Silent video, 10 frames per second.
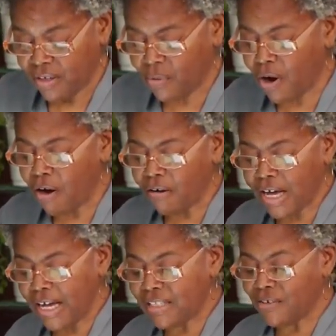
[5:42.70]
There were all
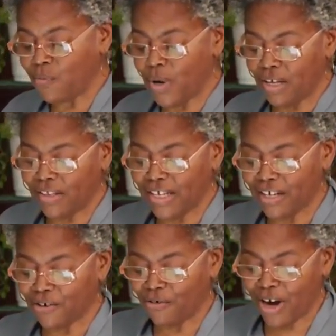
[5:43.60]
kinds of wailing
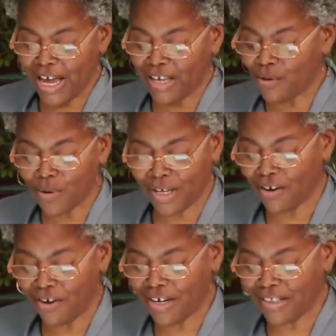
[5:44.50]
and crying
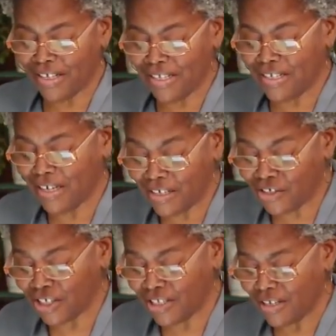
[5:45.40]
going on in these
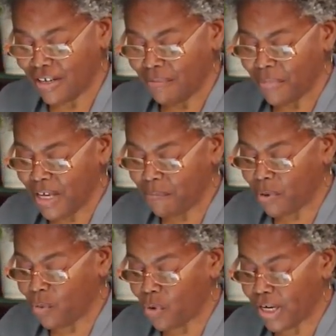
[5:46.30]
dungeons,
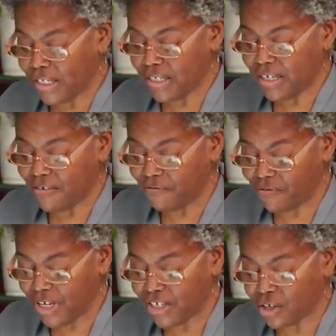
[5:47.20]
people wanting to get
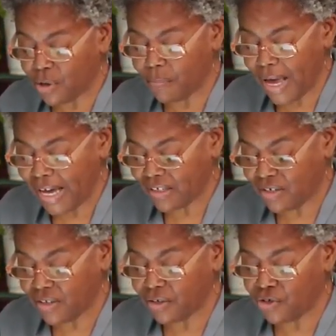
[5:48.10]
free to go back
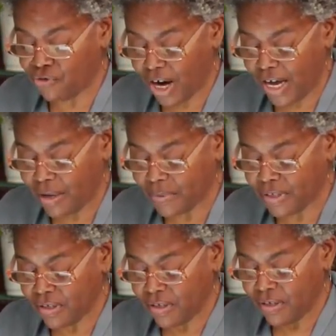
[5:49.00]
to their
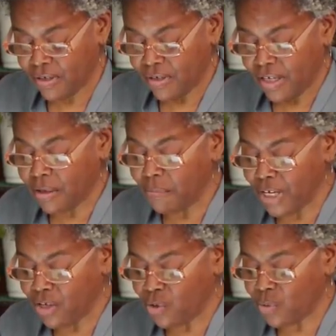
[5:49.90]
tribes. And the
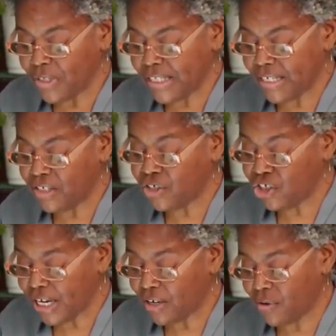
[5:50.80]
men who were sent to
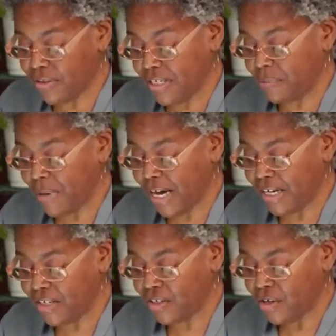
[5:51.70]
check on these
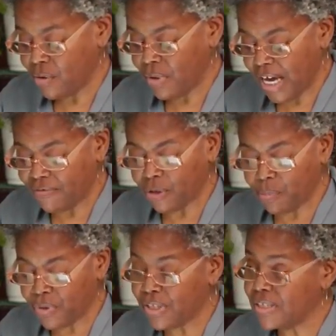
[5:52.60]
bodies would have to
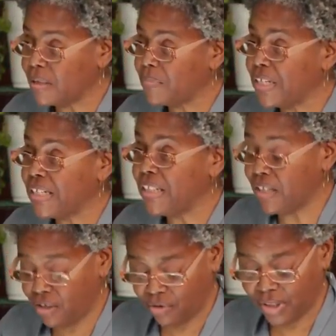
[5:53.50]
put something
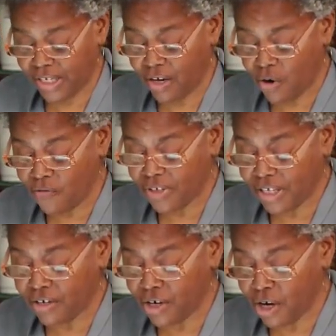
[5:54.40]
literally over their